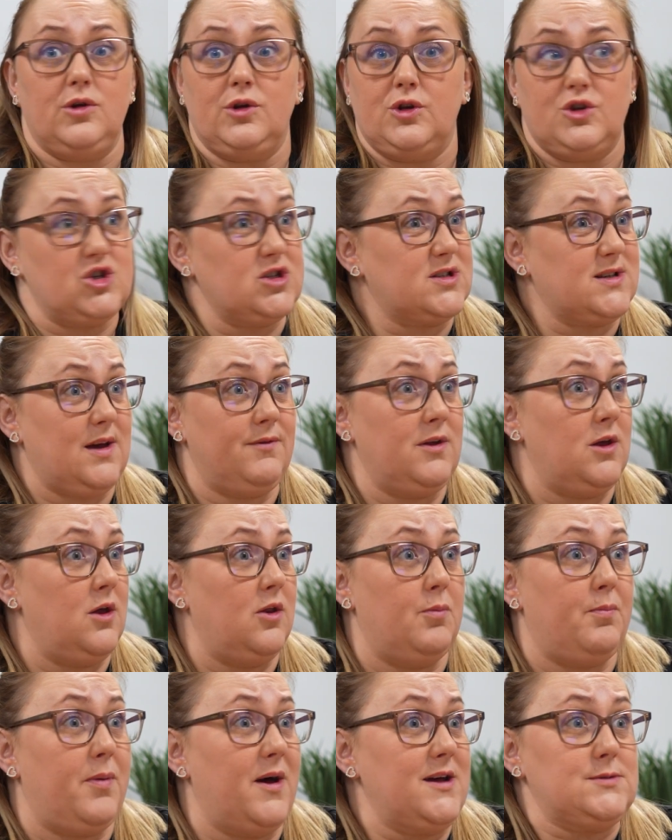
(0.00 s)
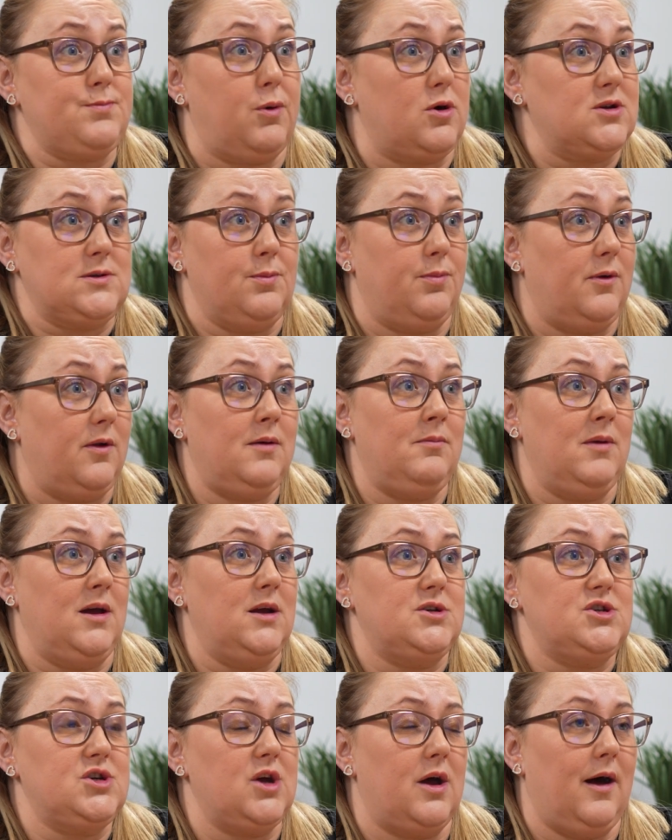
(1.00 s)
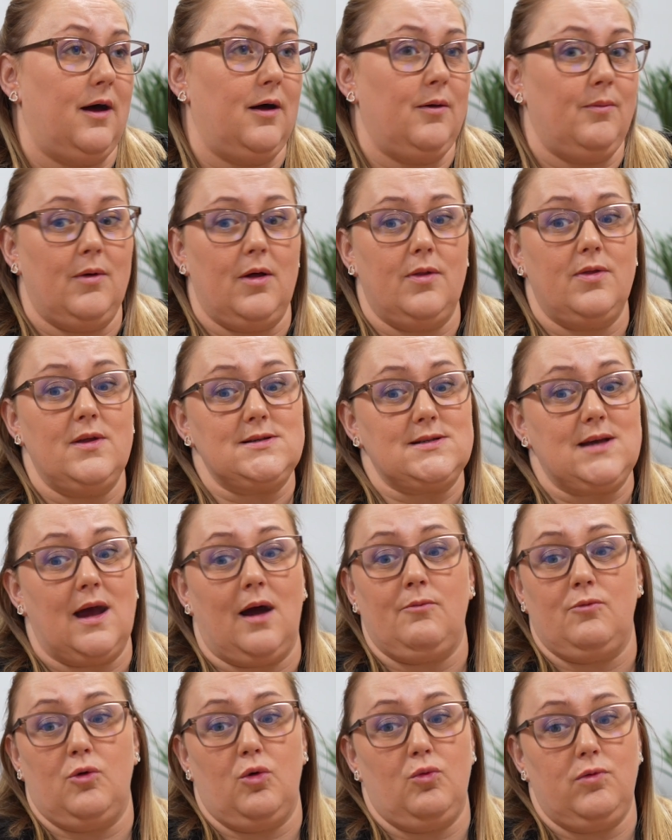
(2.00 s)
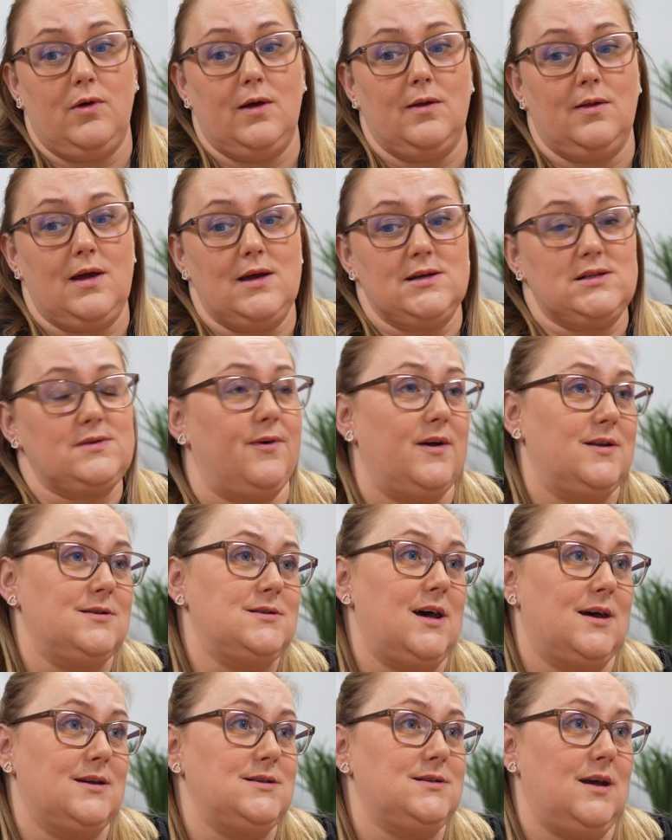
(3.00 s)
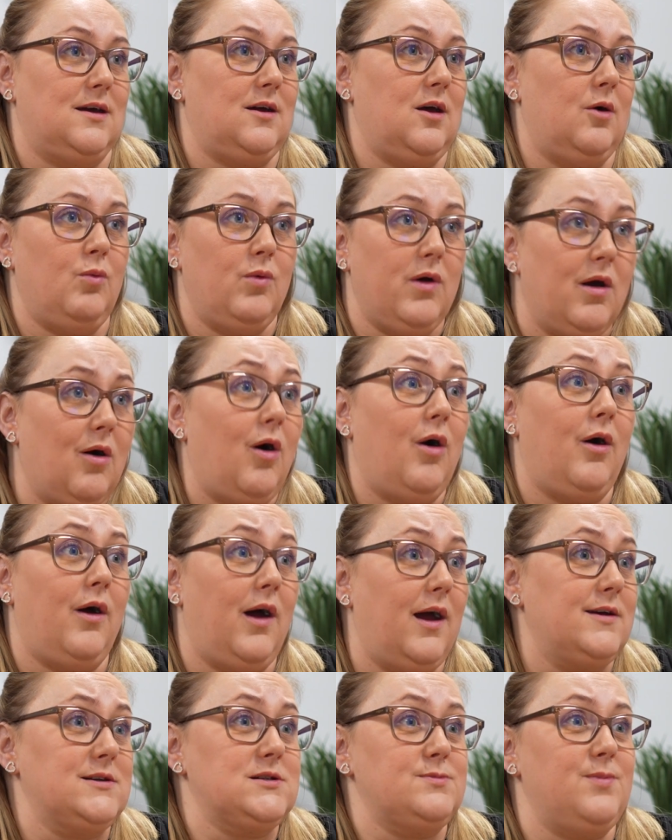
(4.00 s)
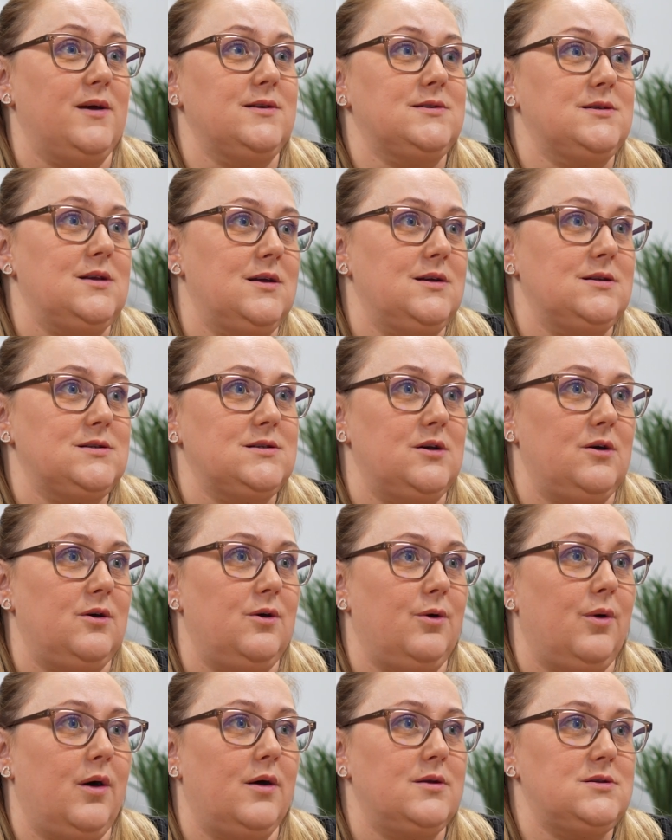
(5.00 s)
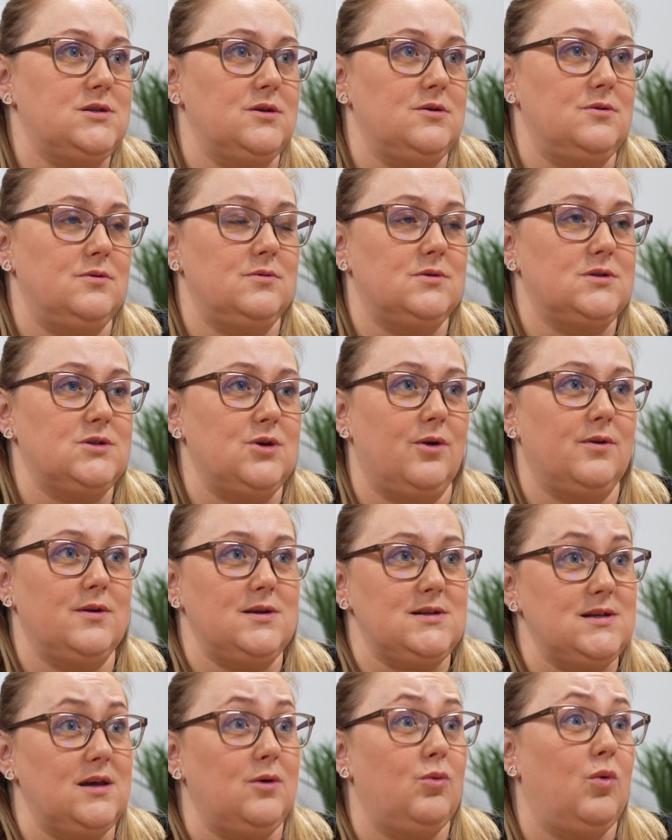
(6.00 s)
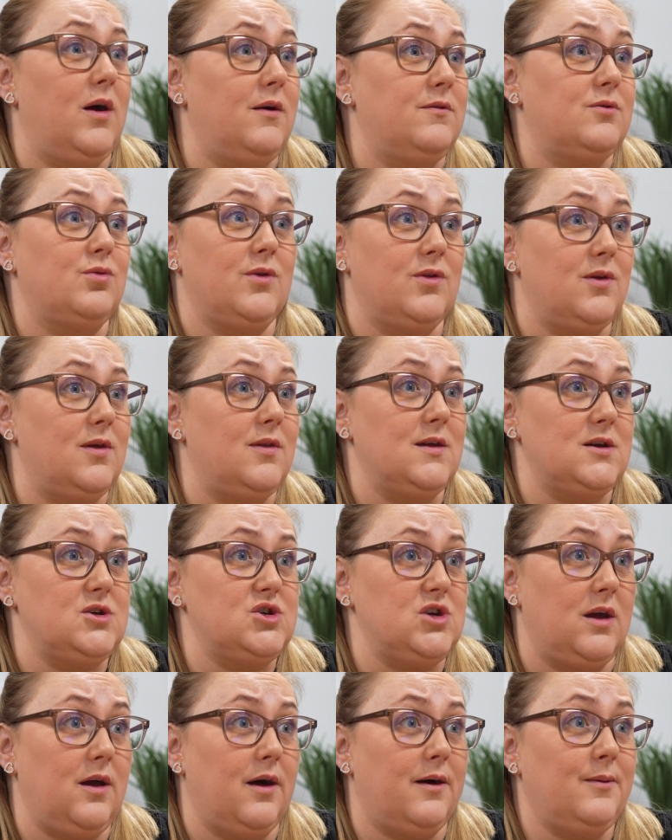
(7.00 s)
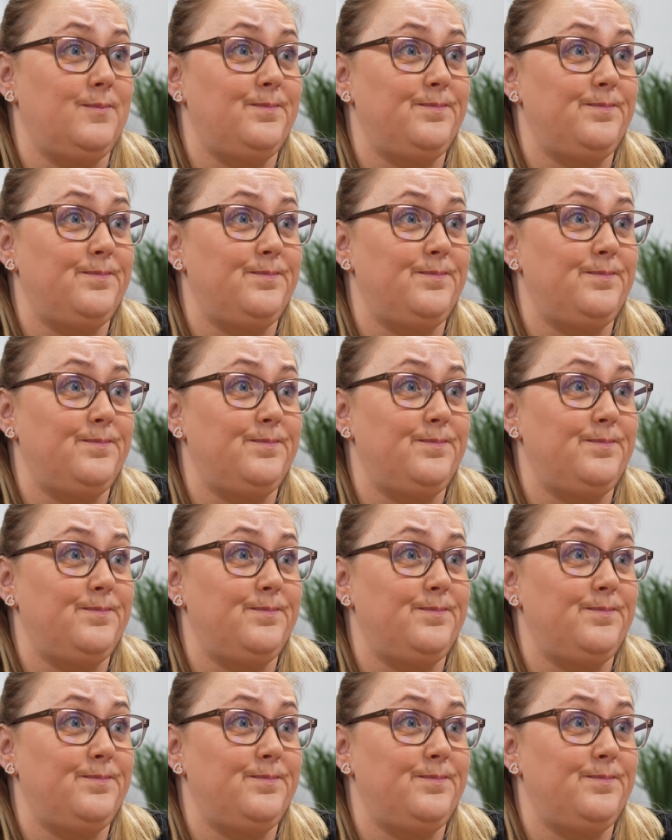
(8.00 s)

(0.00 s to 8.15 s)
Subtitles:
Just giving you the best possible image. This camera really is fantastic, and we are expecting it to certainly see waves with it this year.